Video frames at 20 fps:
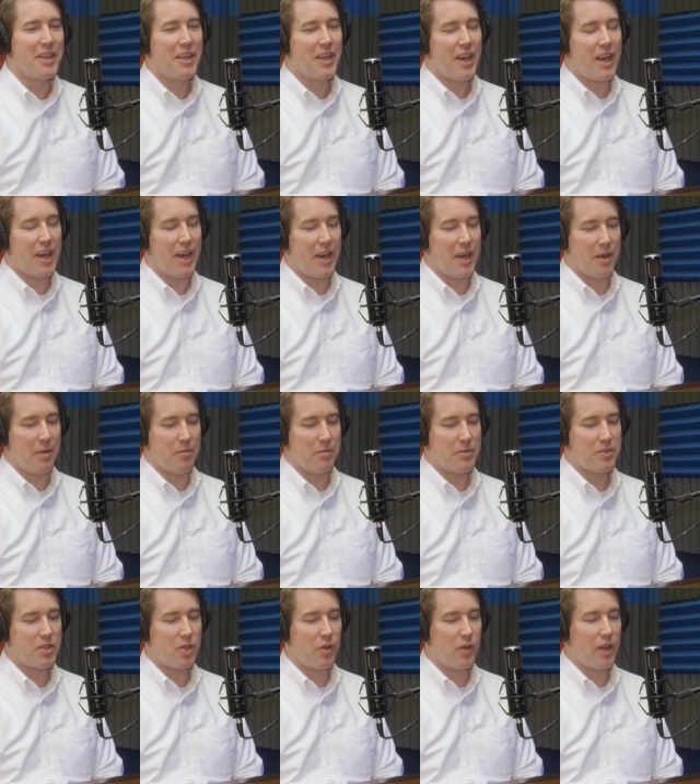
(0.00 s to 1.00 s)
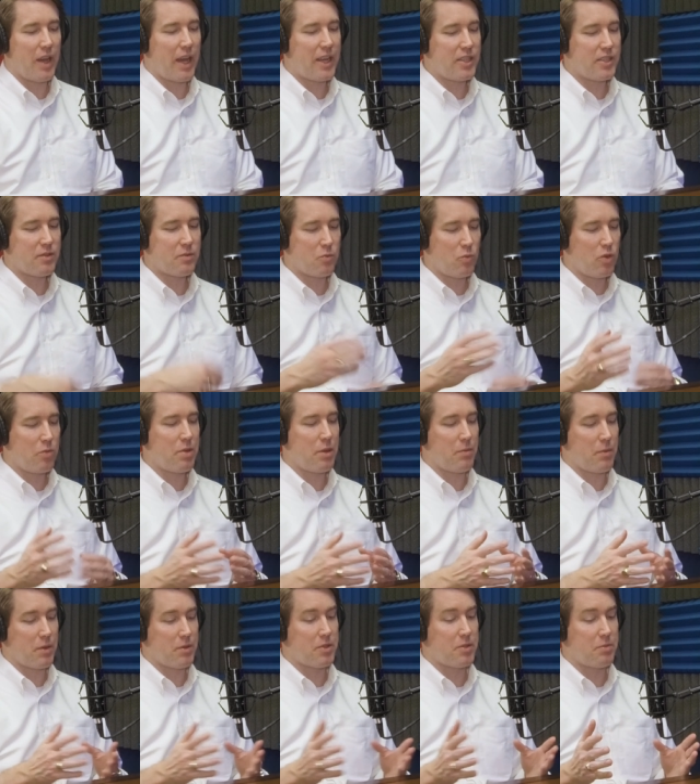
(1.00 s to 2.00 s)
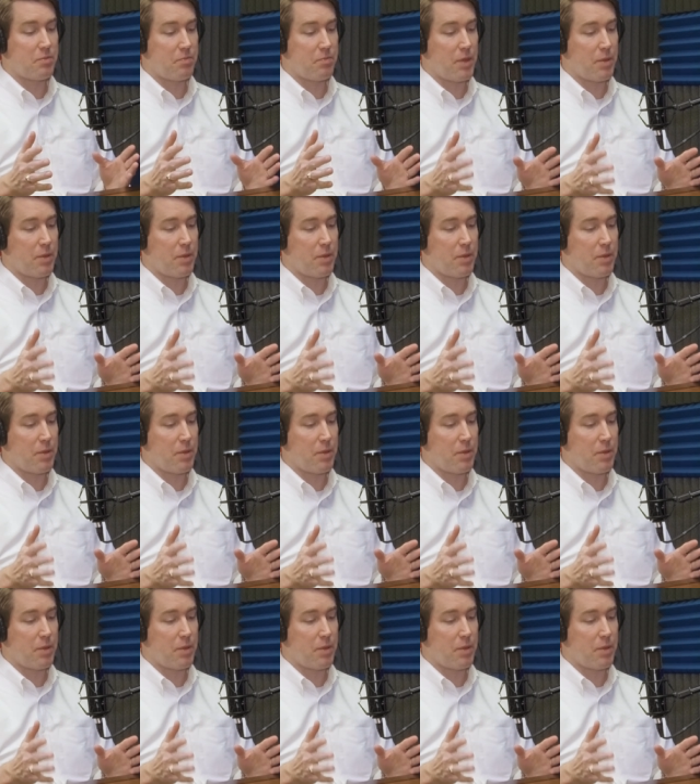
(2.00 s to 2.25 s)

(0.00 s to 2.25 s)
Um, so I just want to make sure